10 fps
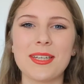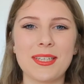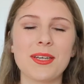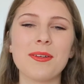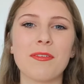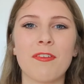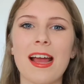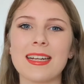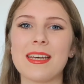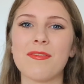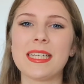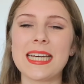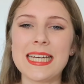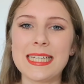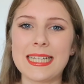just do different
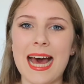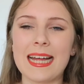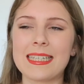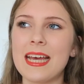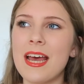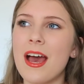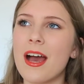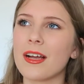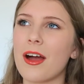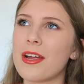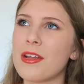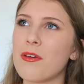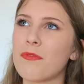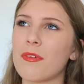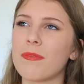activities that kind
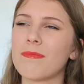of,